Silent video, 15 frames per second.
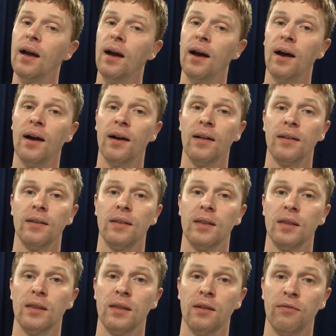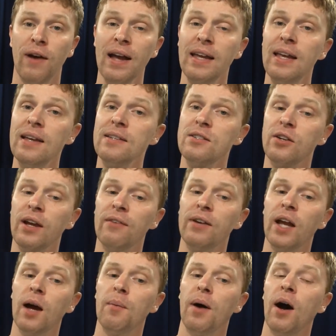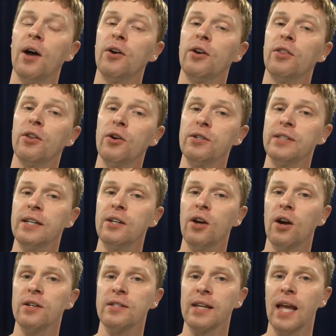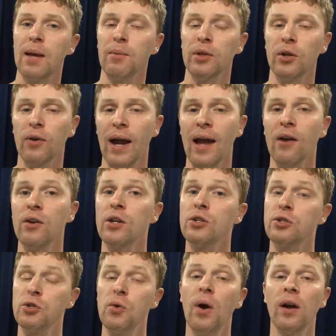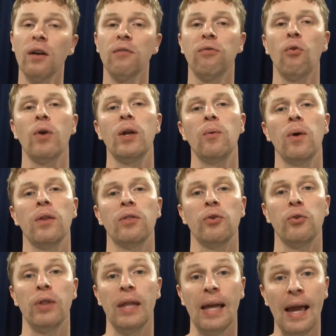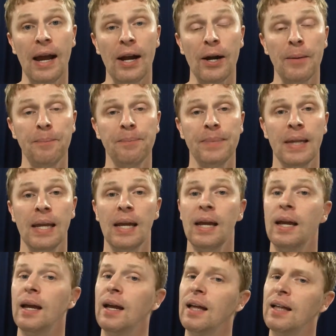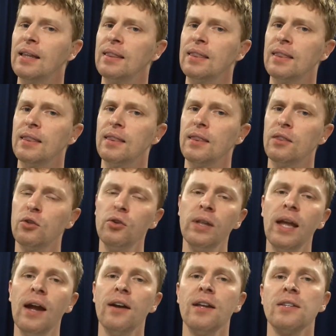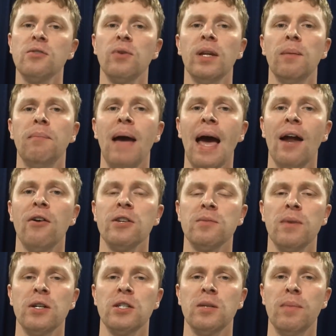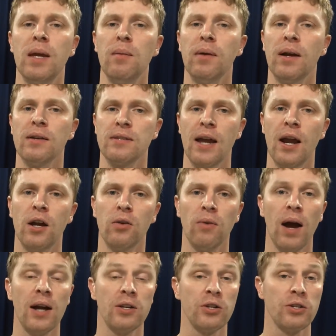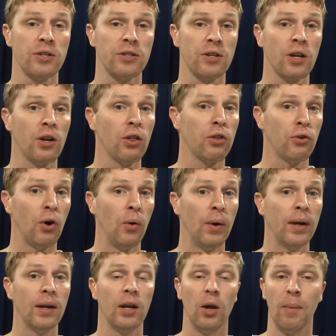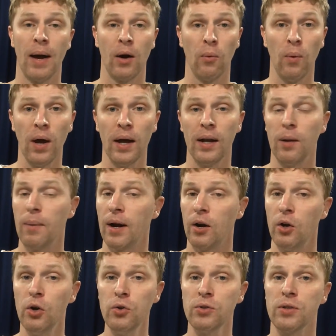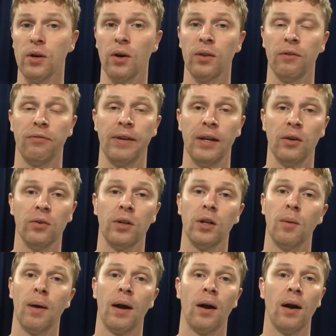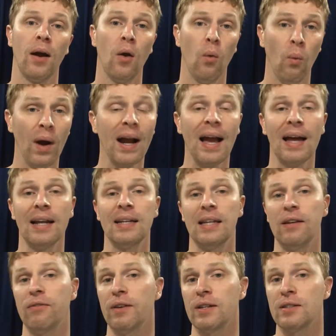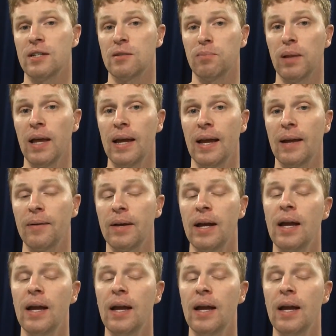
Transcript: The Vikings are giving up 113 yards a game on the ground, 241 through the air. Through the air doesn't really matter as much to me because Aaron Rodgers is going to throw it no matter what, no matter who's on the field, no matter what kind of defense he's playing.